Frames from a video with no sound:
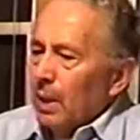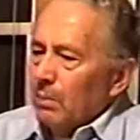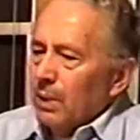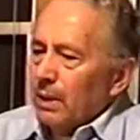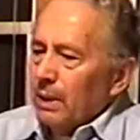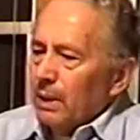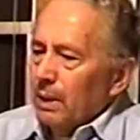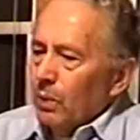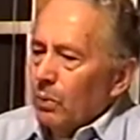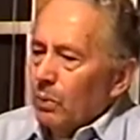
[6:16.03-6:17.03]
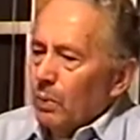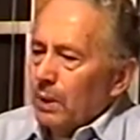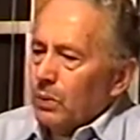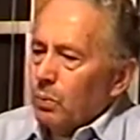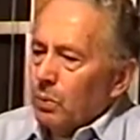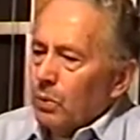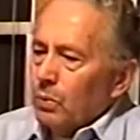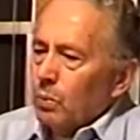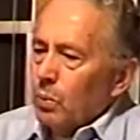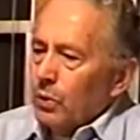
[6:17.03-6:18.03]
But, you know, once
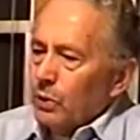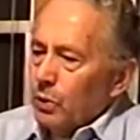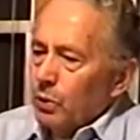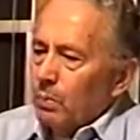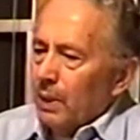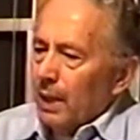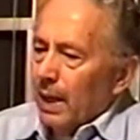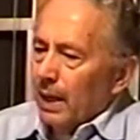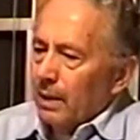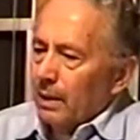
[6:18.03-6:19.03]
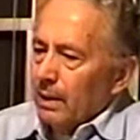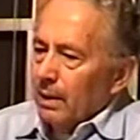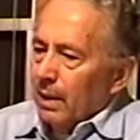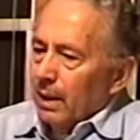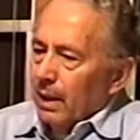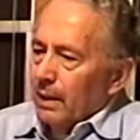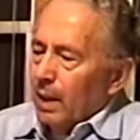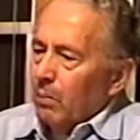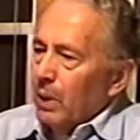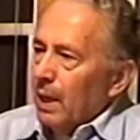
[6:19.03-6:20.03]
World War II began, and
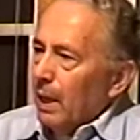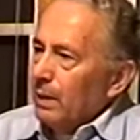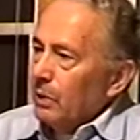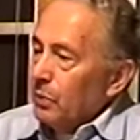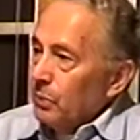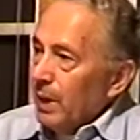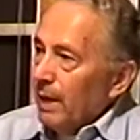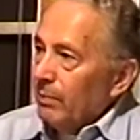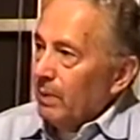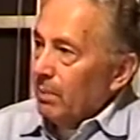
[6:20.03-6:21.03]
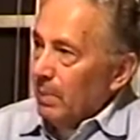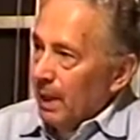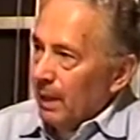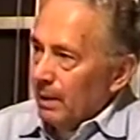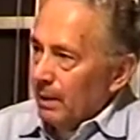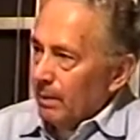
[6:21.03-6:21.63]
they began to draft the men,